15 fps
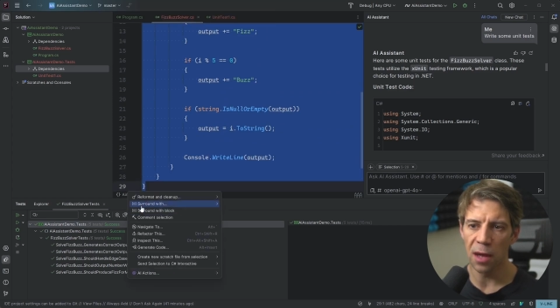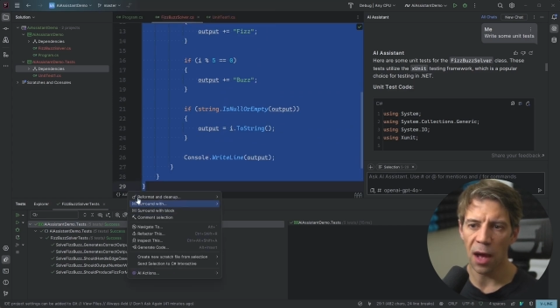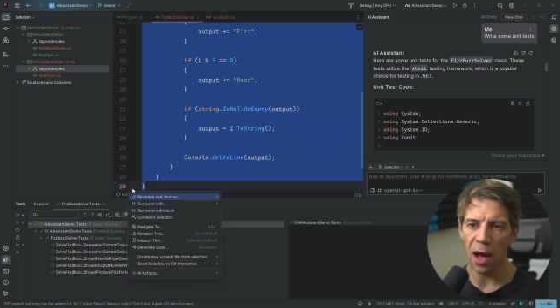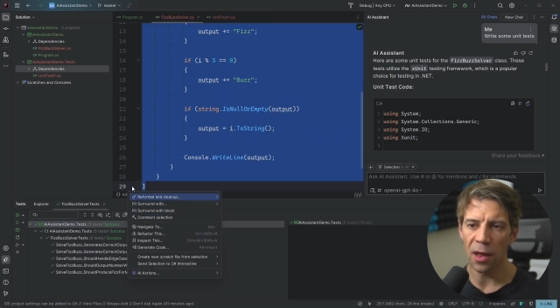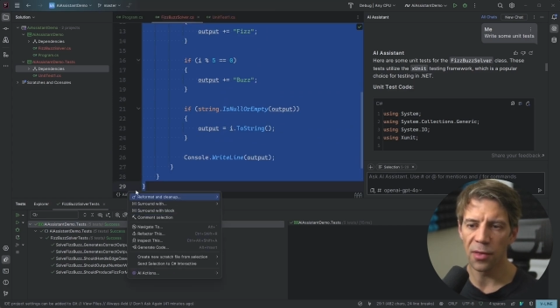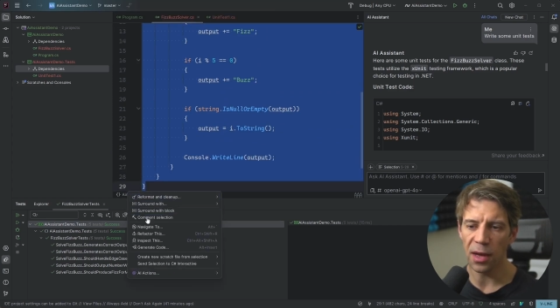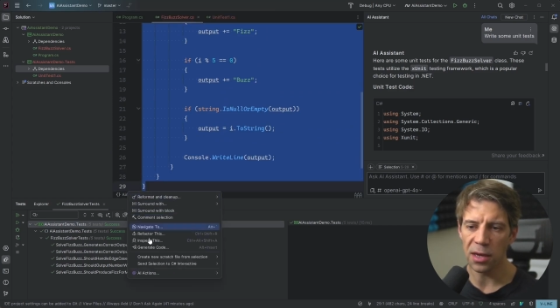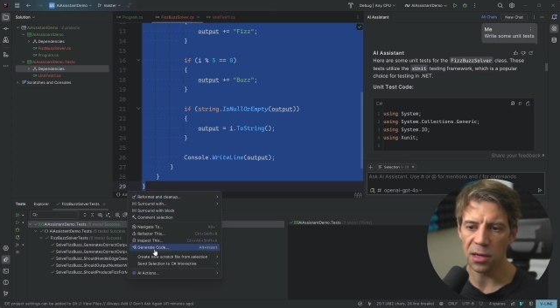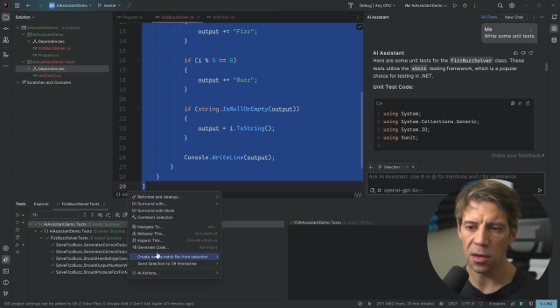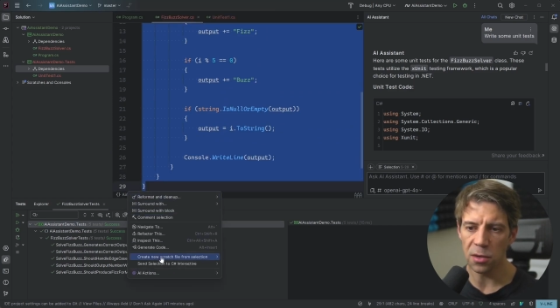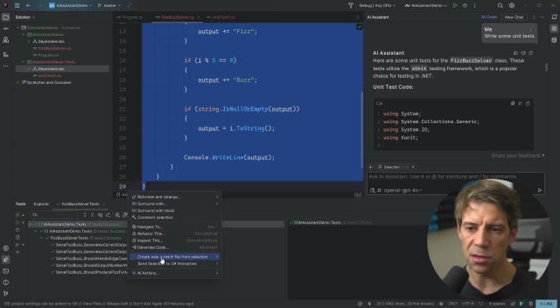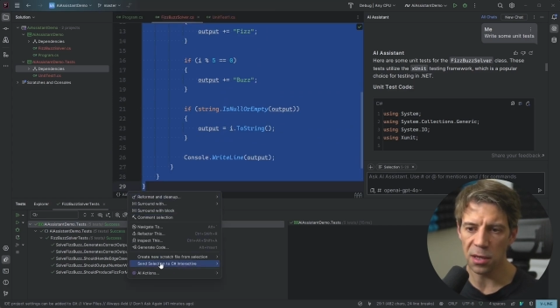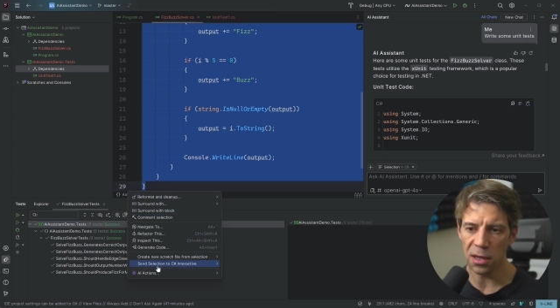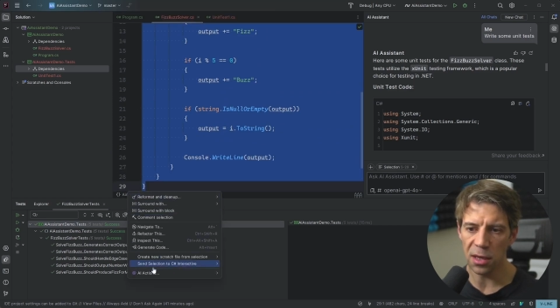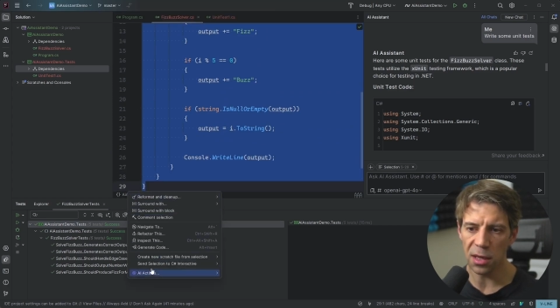and then go
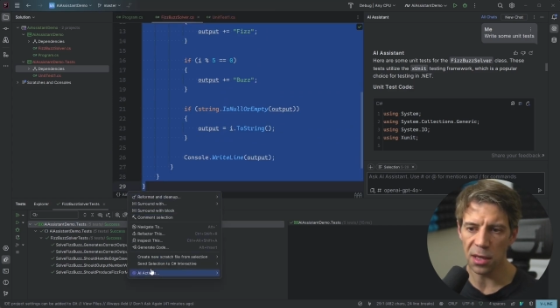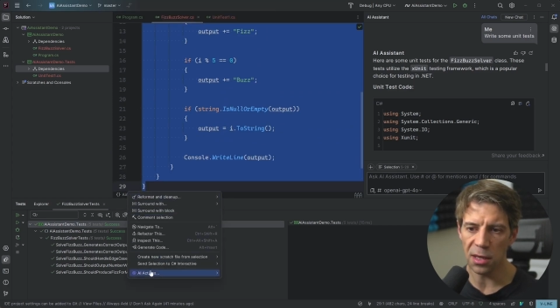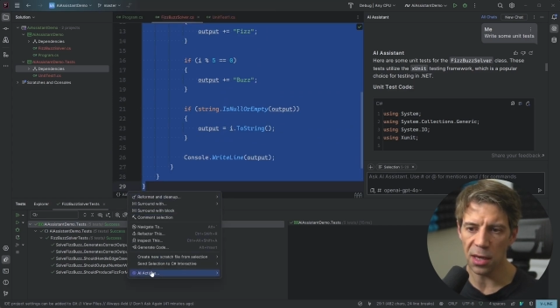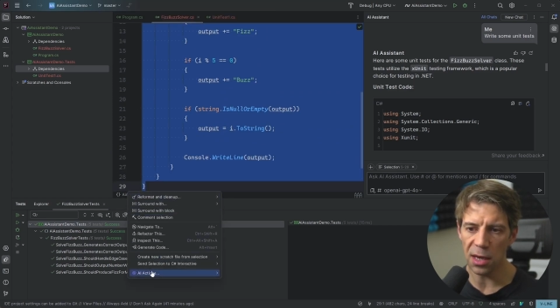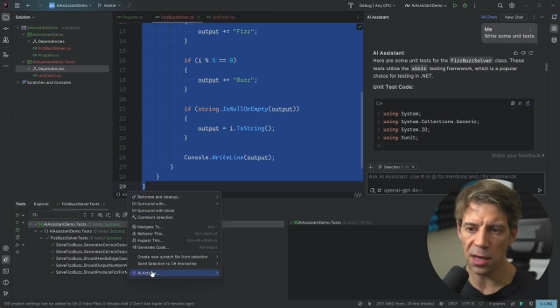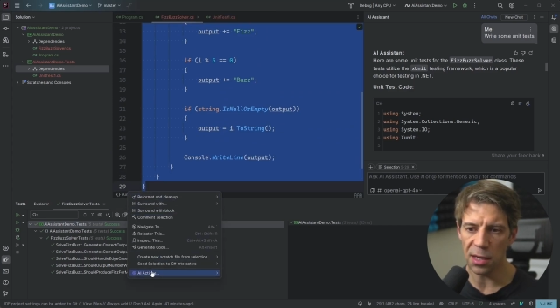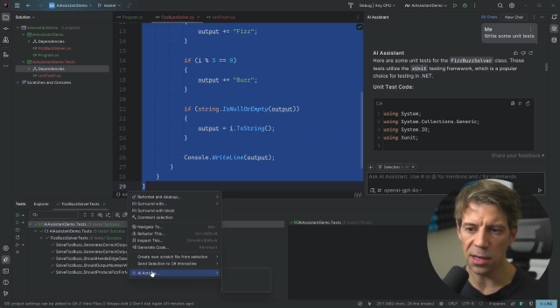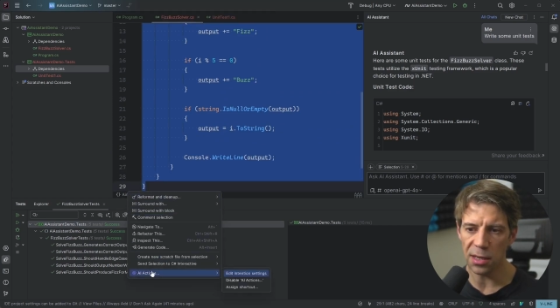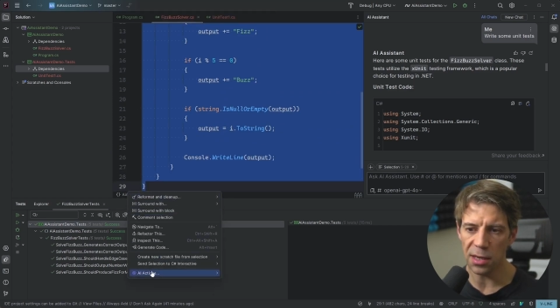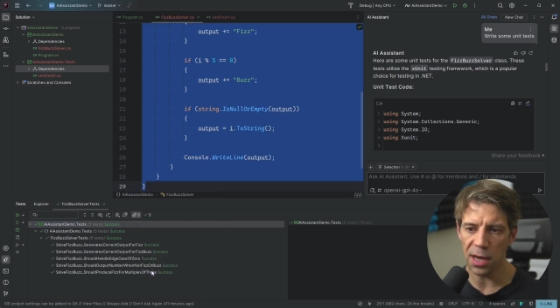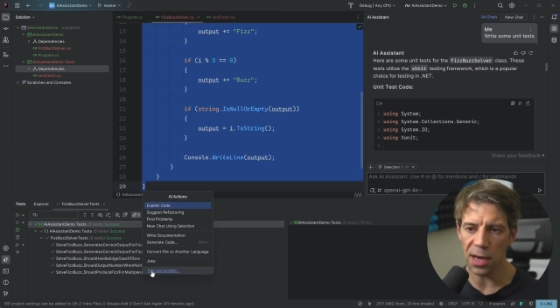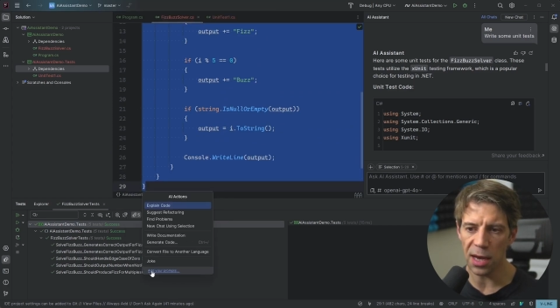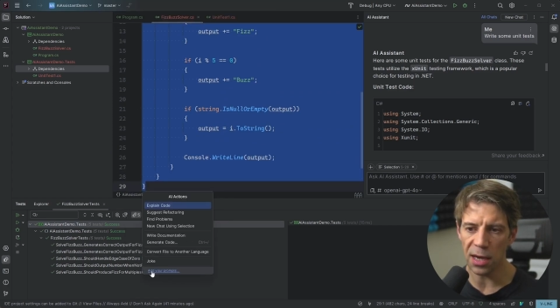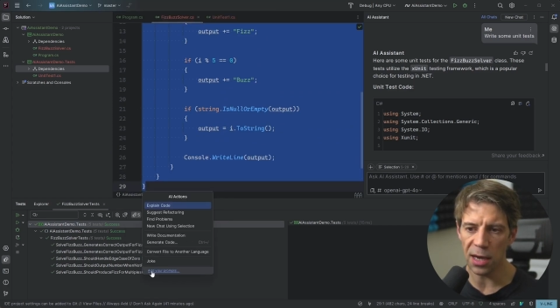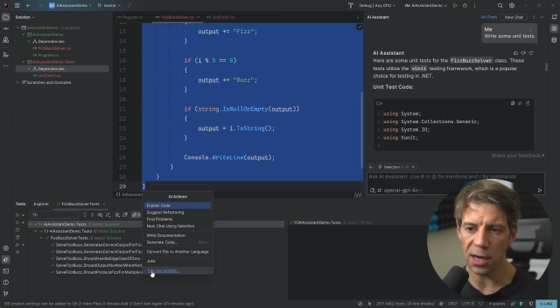to the
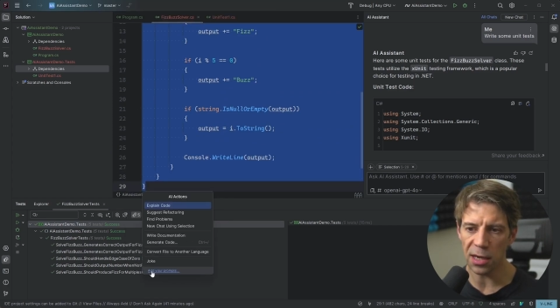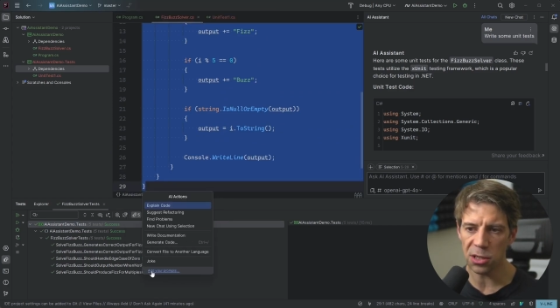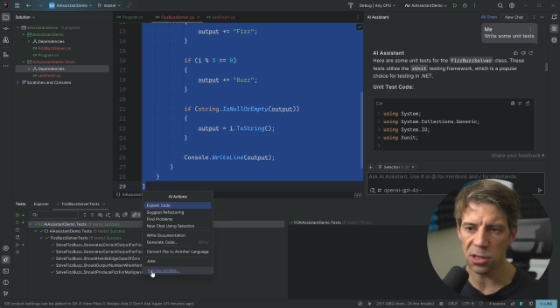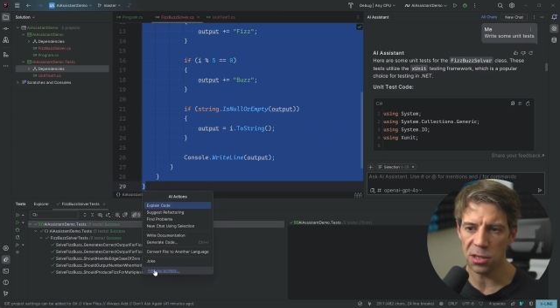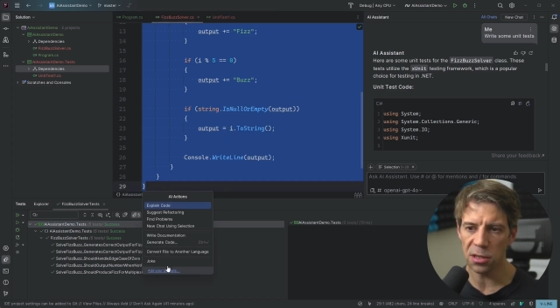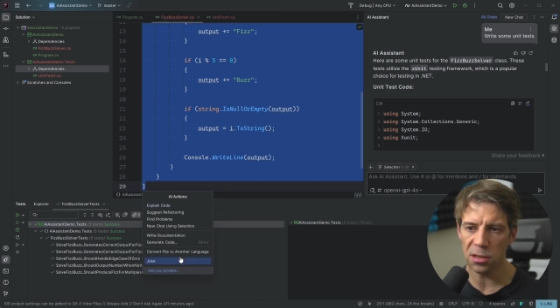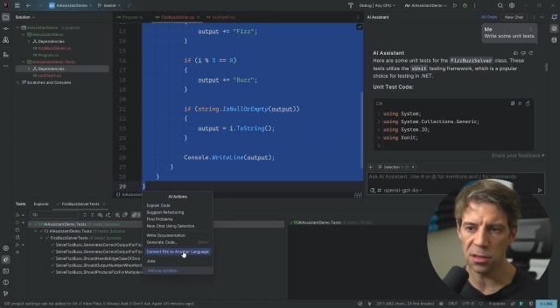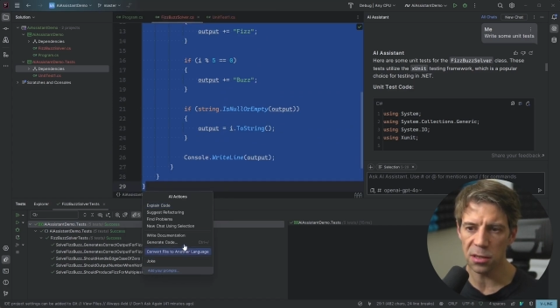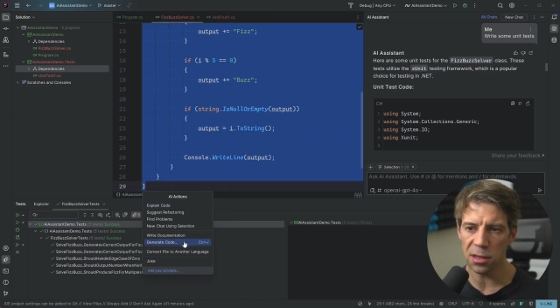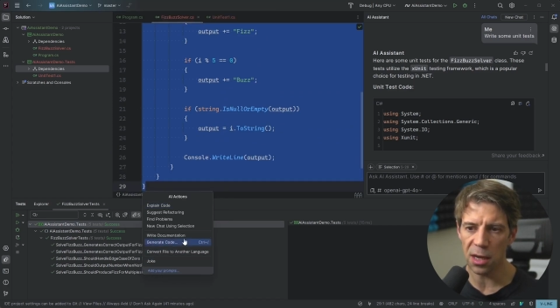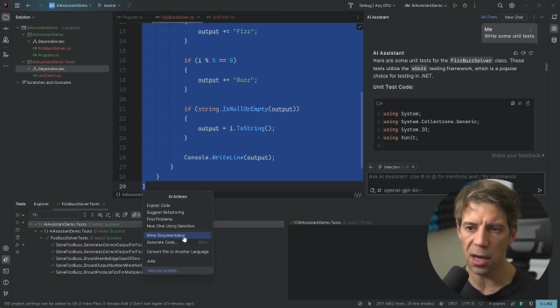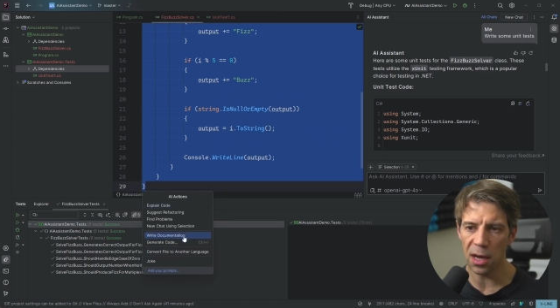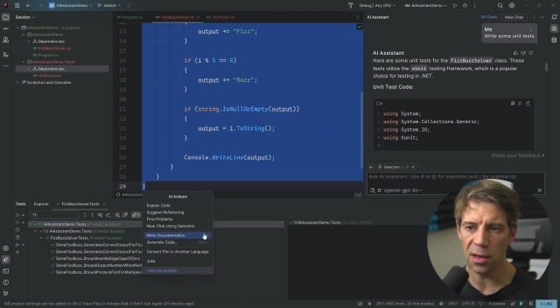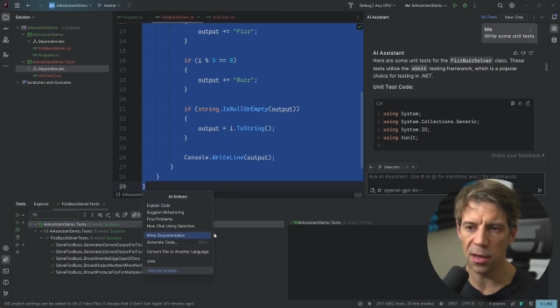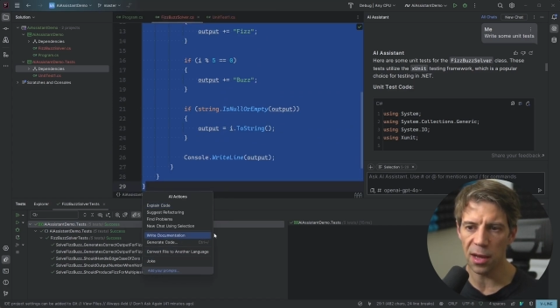AI actions,
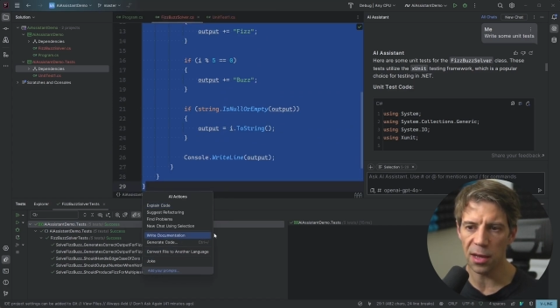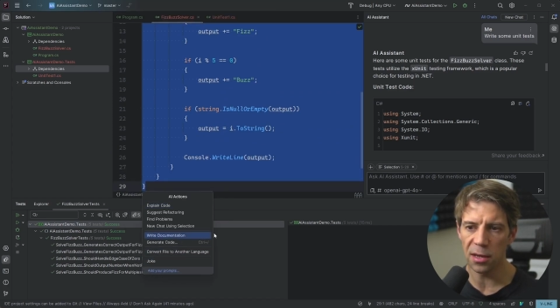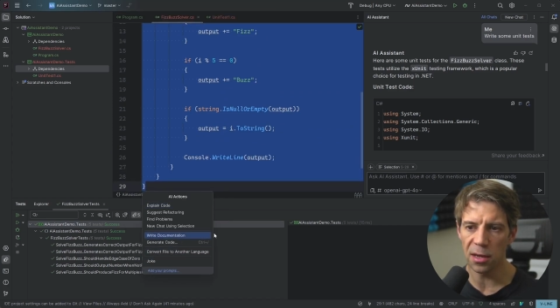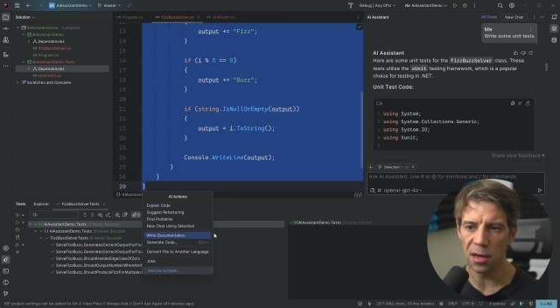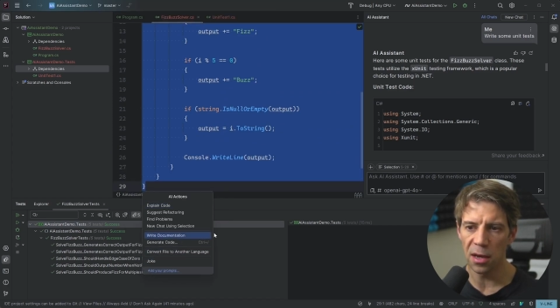and then